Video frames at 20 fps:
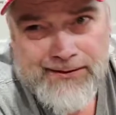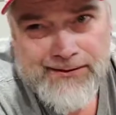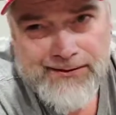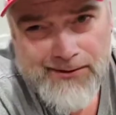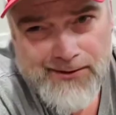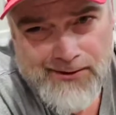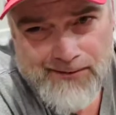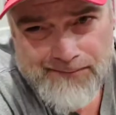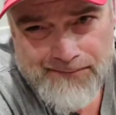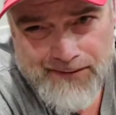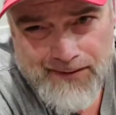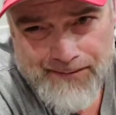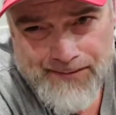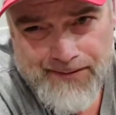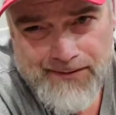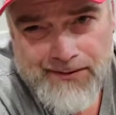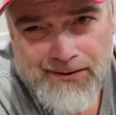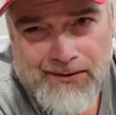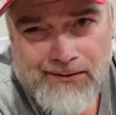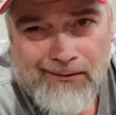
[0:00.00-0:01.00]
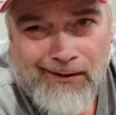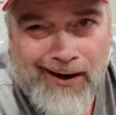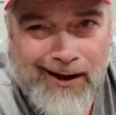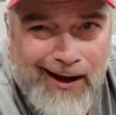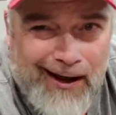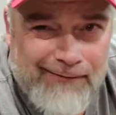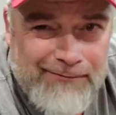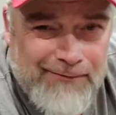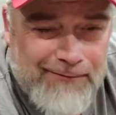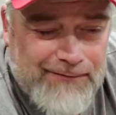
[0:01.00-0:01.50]
You can flip it. You don't
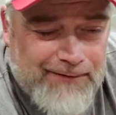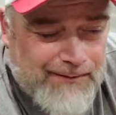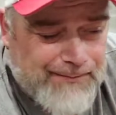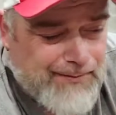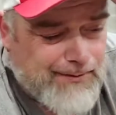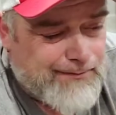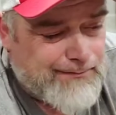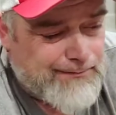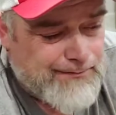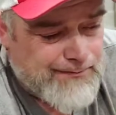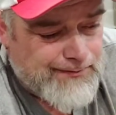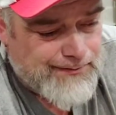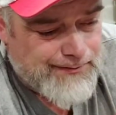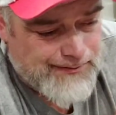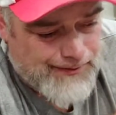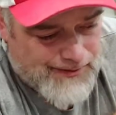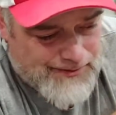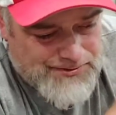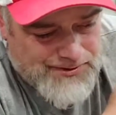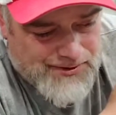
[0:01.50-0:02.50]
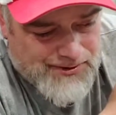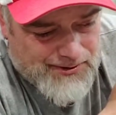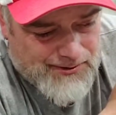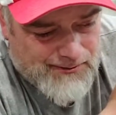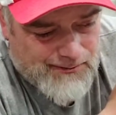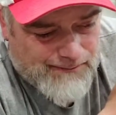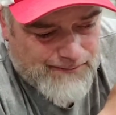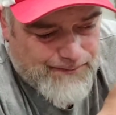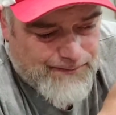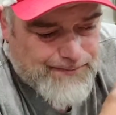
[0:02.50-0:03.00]
have to flip it. You can turn it
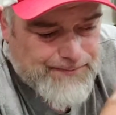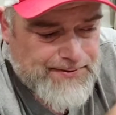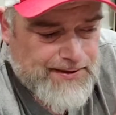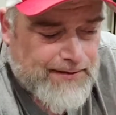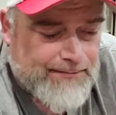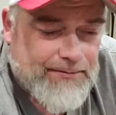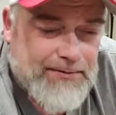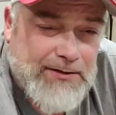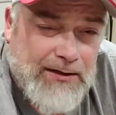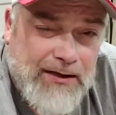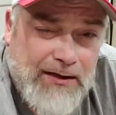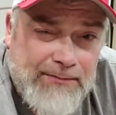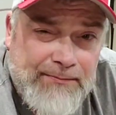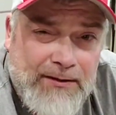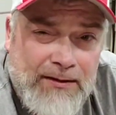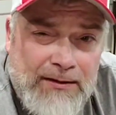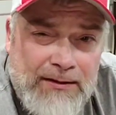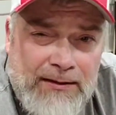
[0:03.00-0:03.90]
over from time to time.